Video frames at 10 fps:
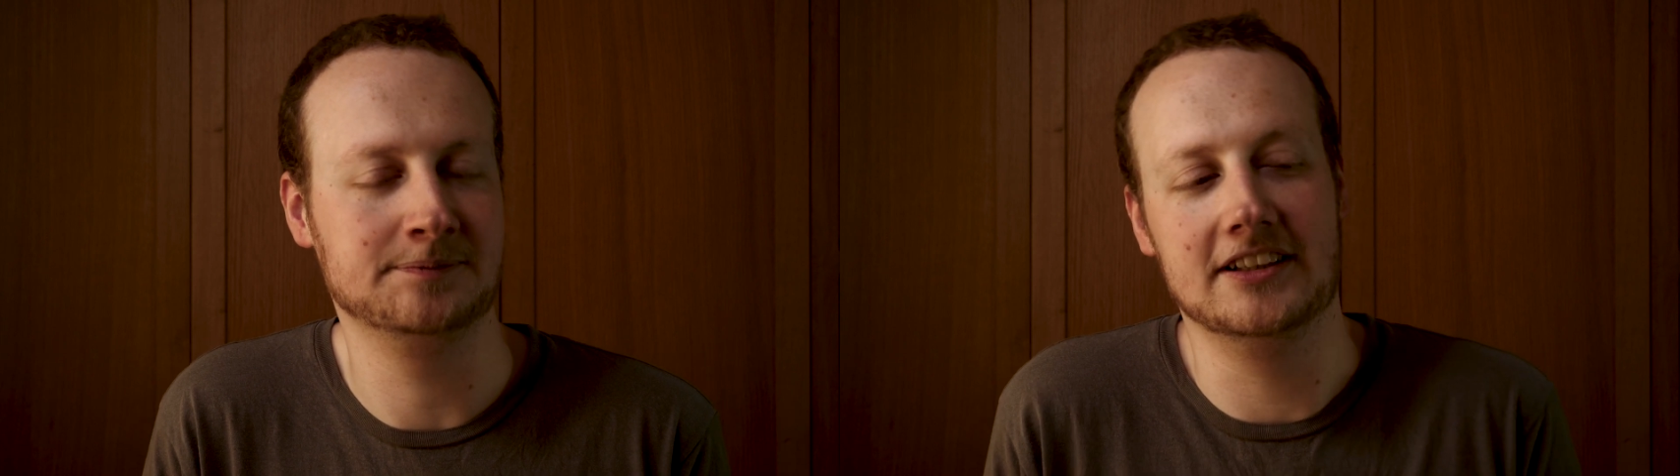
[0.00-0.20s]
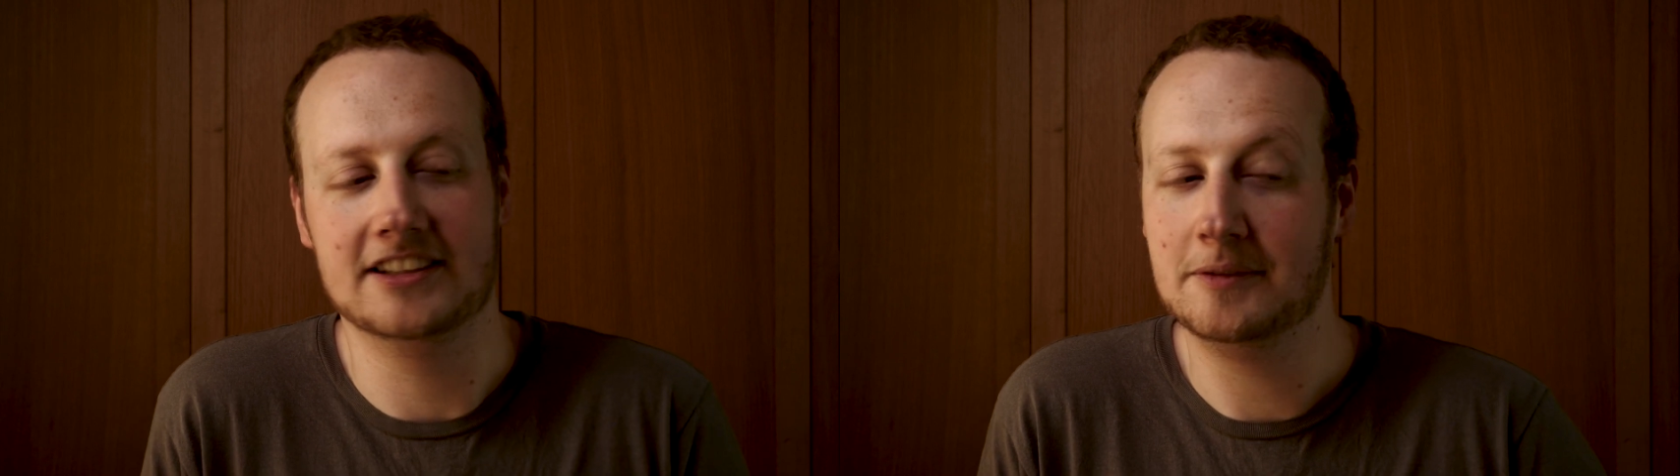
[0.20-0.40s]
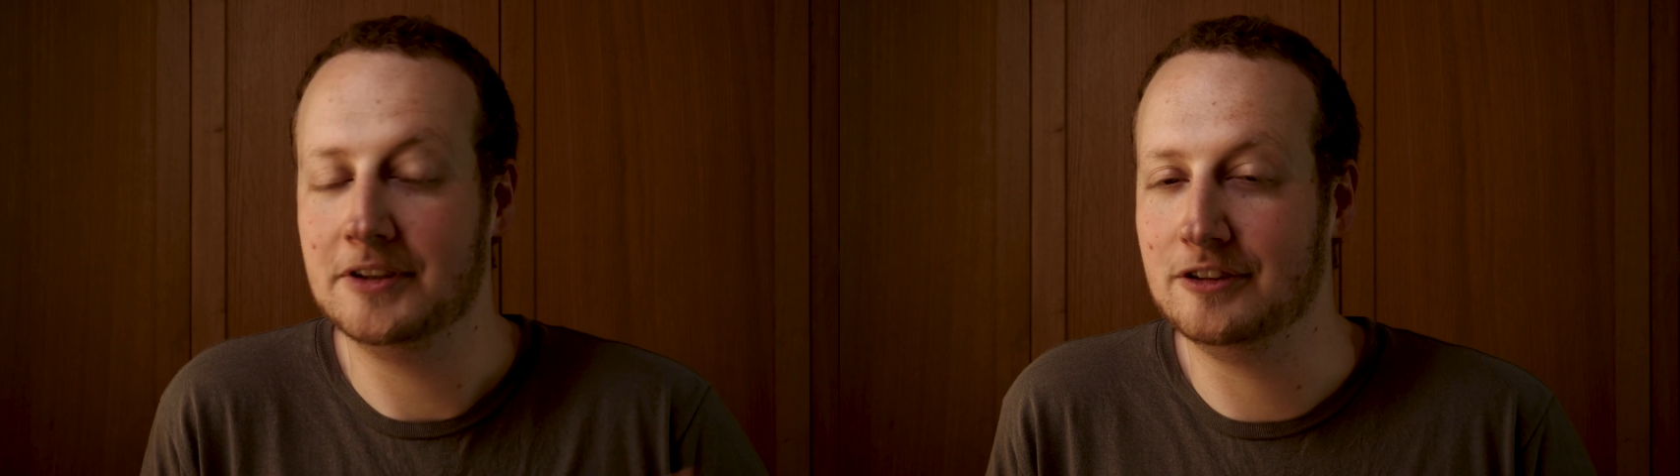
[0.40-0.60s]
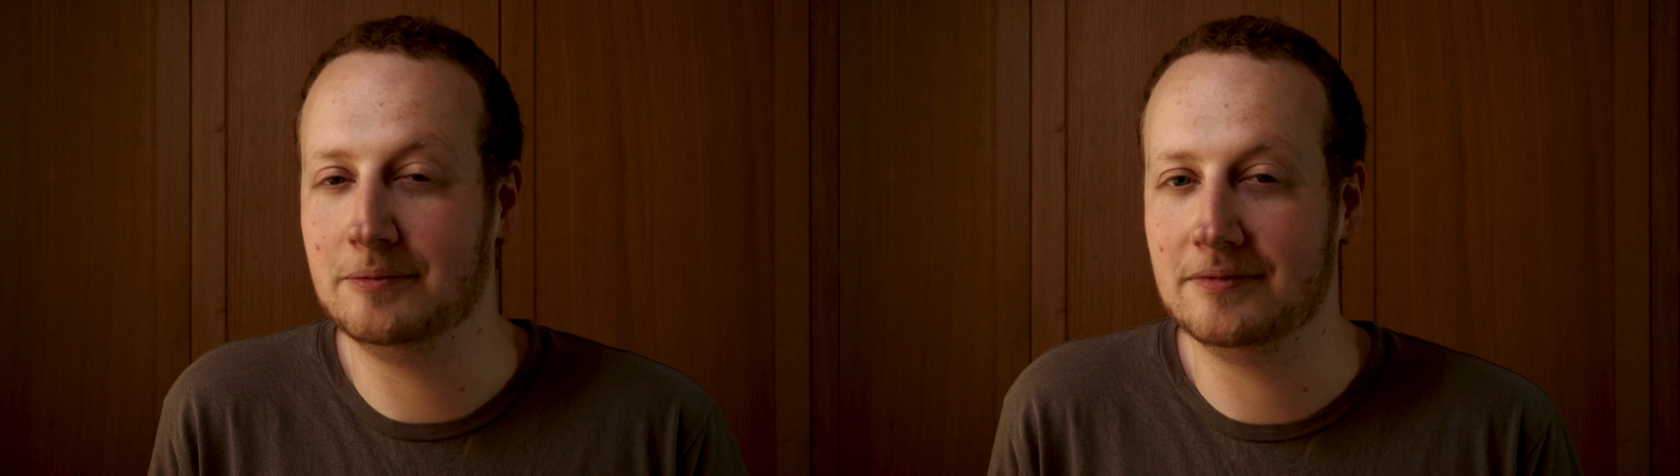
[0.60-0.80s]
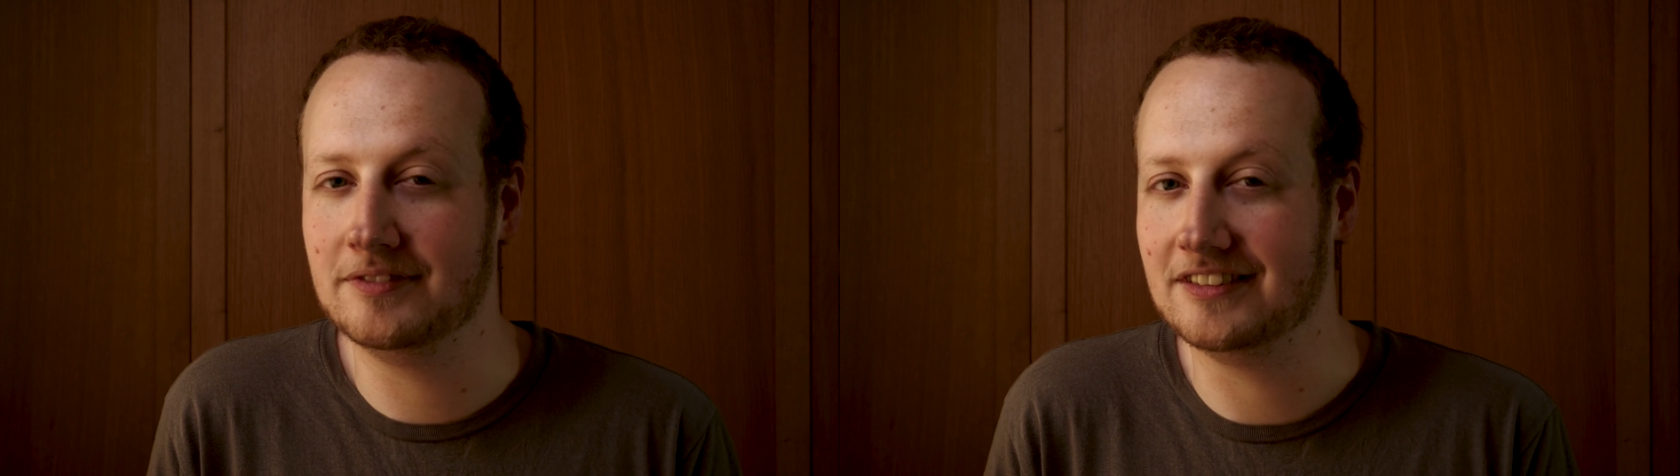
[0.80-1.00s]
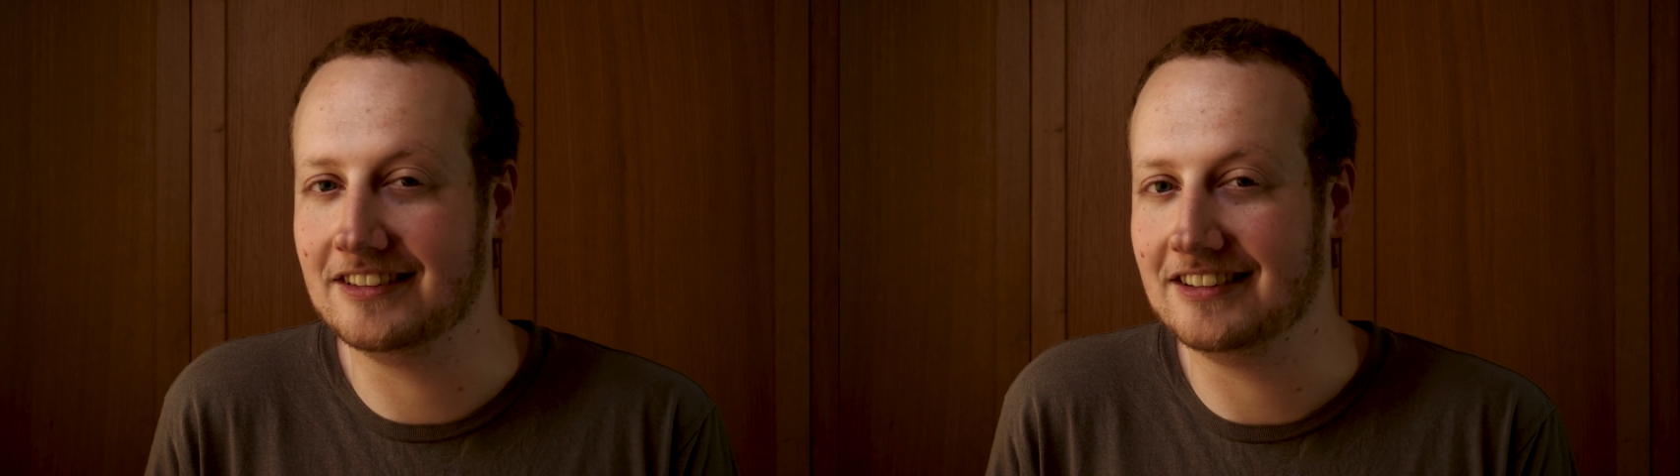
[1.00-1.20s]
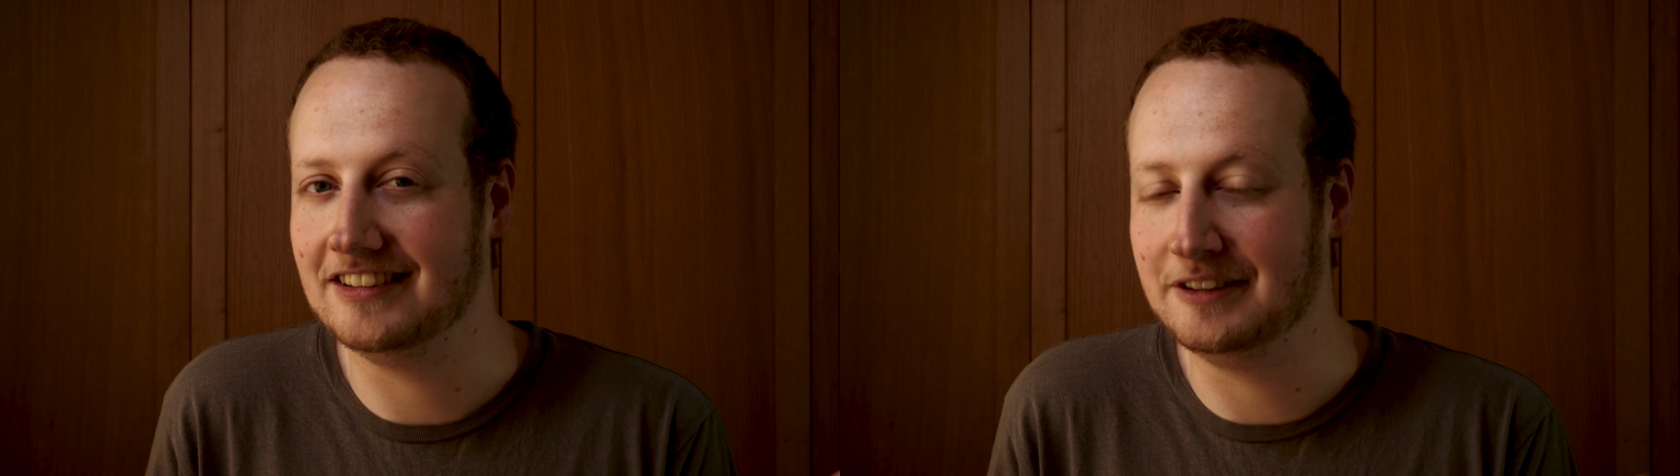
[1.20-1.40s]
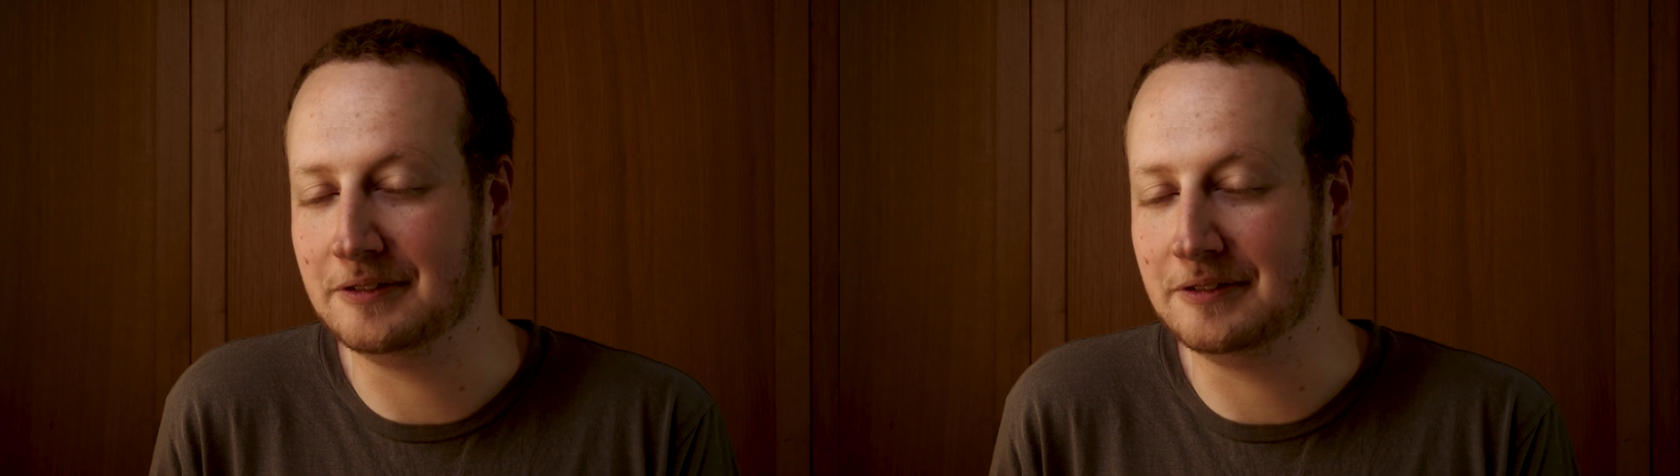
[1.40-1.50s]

And some of them you